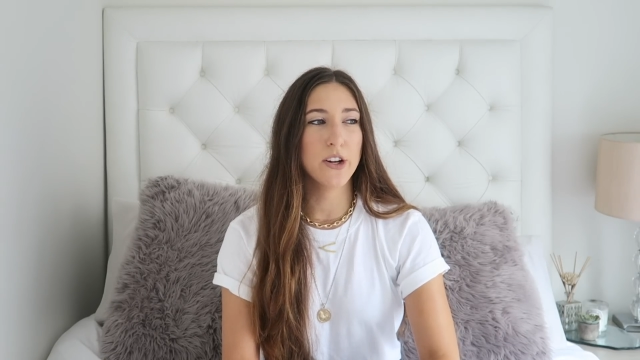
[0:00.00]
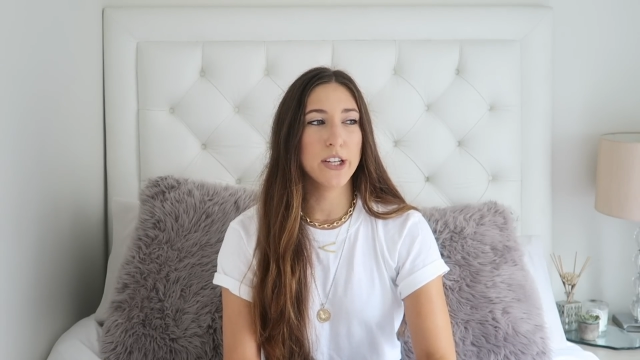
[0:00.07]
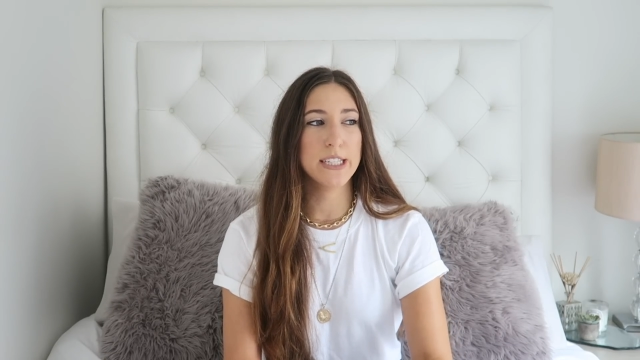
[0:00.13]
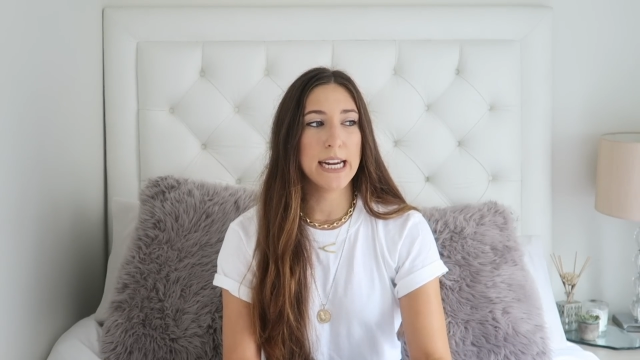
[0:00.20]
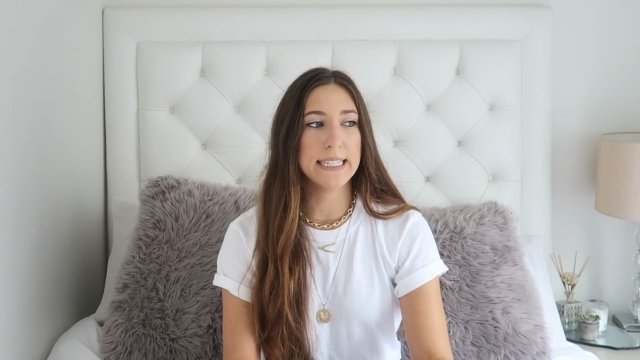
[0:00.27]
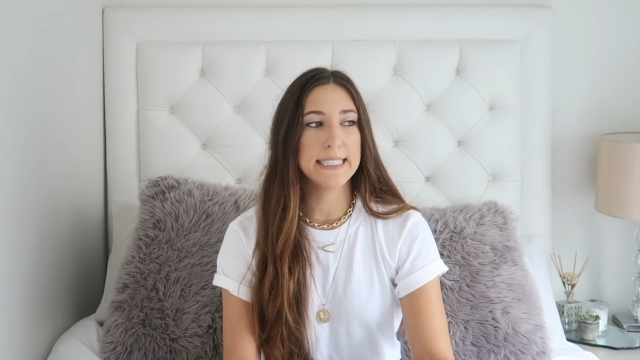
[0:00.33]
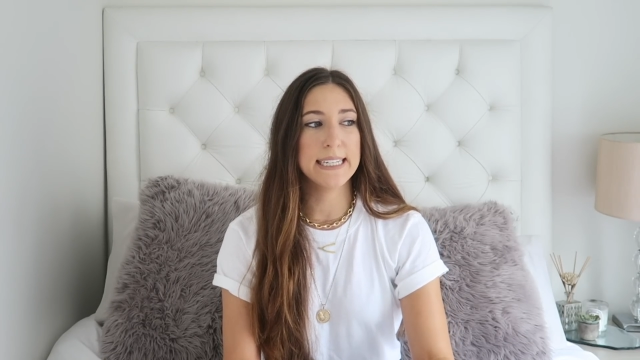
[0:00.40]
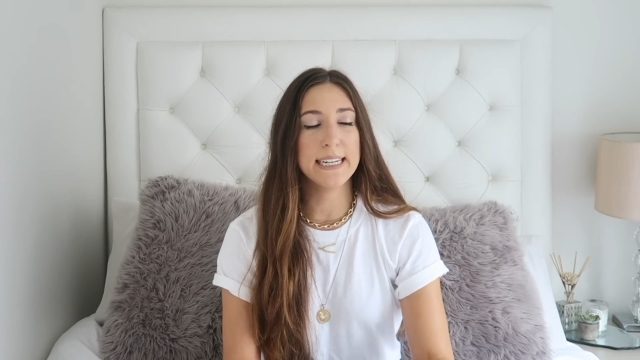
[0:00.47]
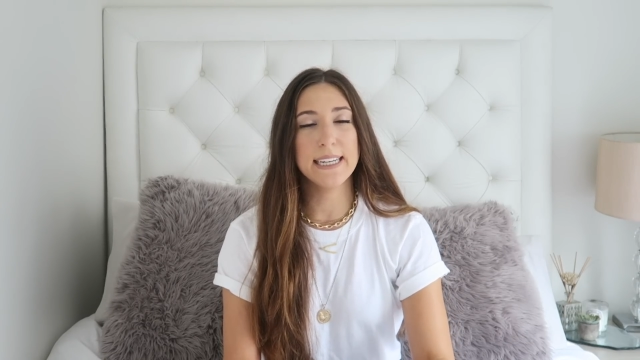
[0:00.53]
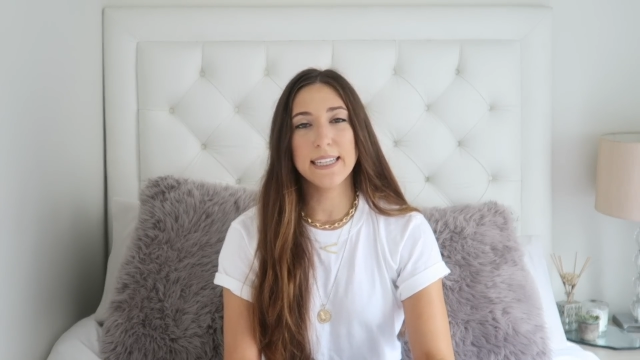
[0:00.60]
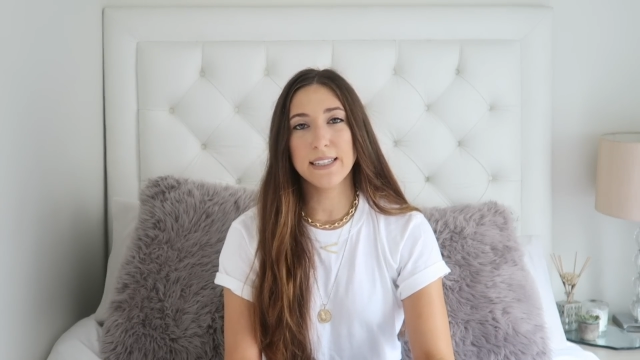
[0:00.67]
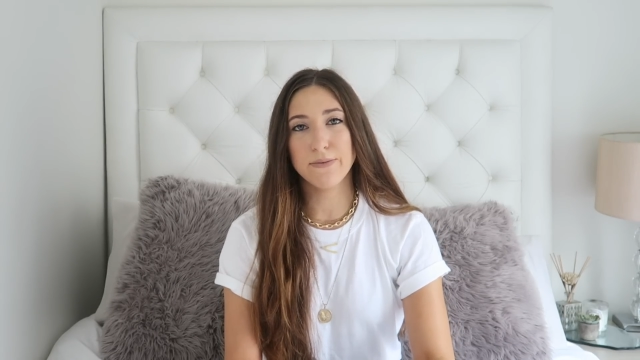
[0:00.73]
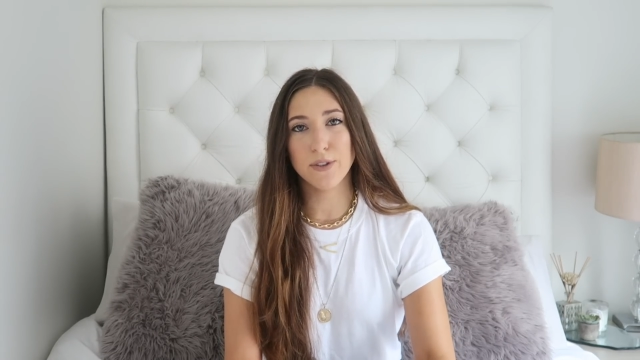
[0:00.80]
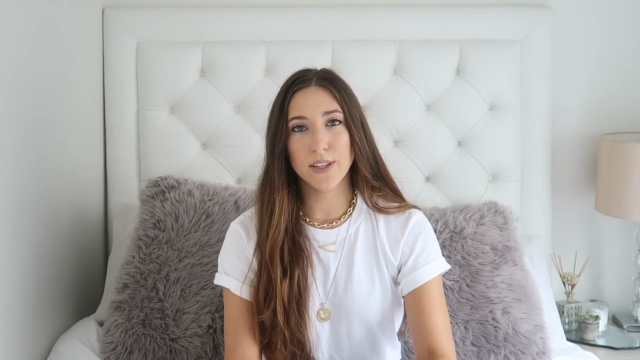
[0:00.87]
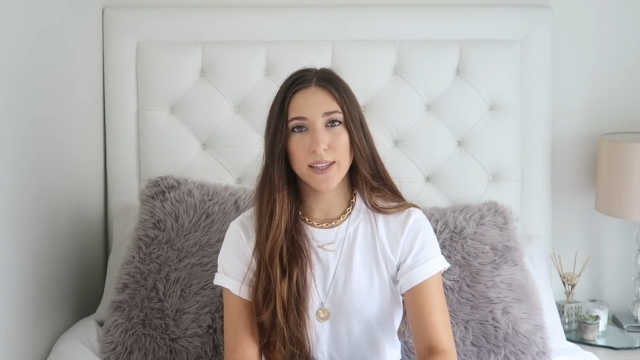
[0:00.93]
and I
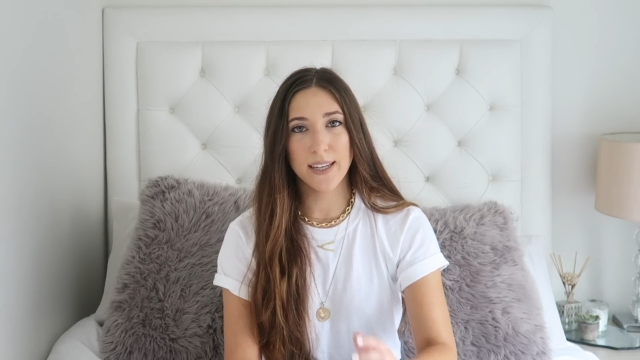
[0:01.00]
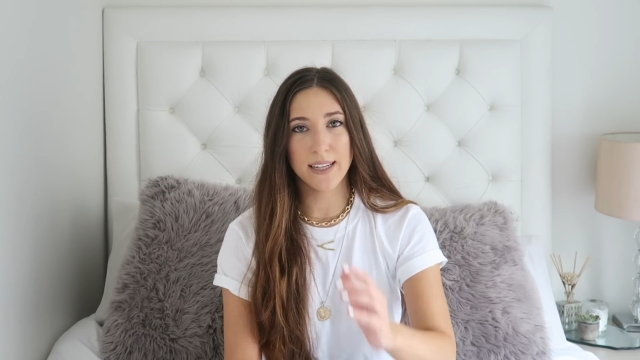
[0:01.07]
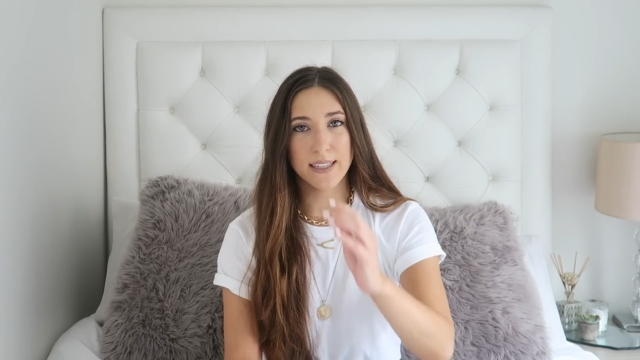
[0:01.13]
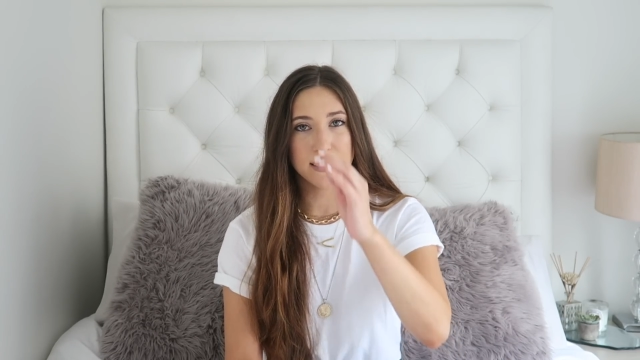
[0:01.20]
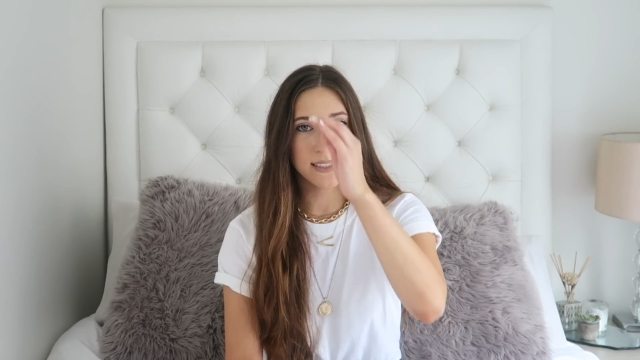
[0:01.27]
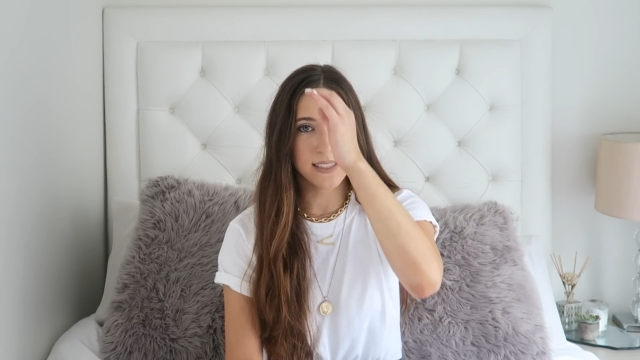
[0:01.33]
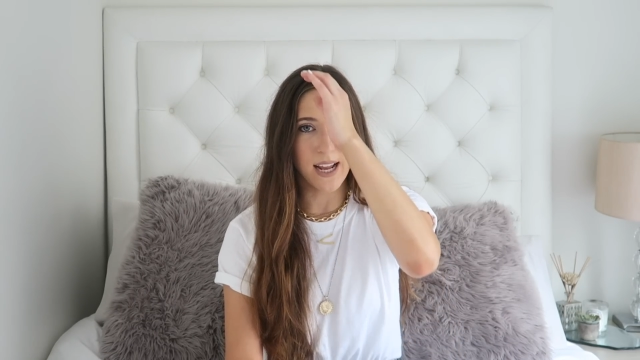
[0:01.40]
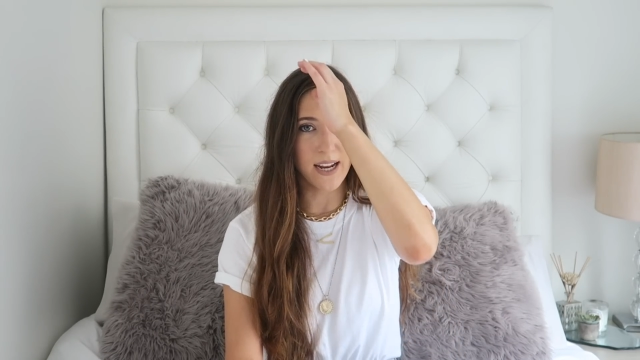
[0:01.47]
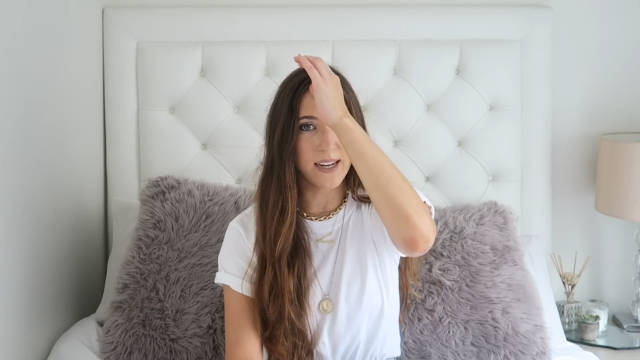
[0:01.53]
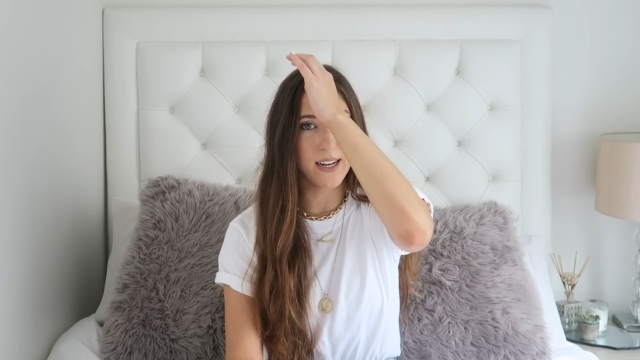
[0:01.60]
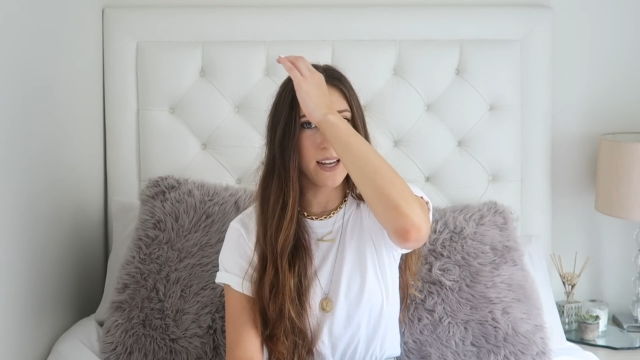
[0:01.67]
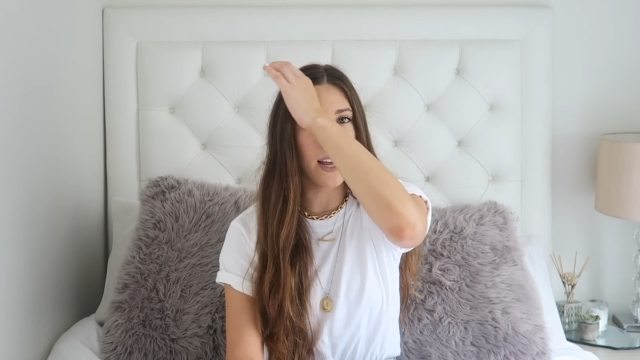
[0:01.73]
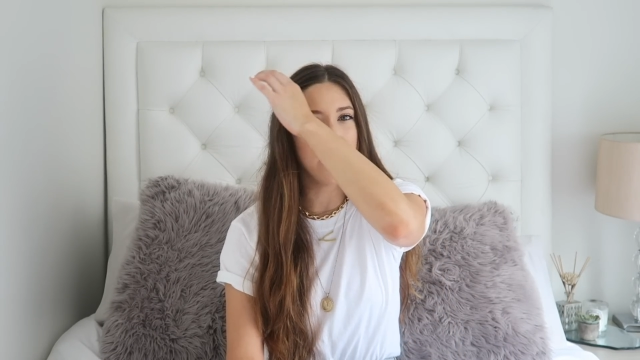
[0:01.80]
didn't really extend it.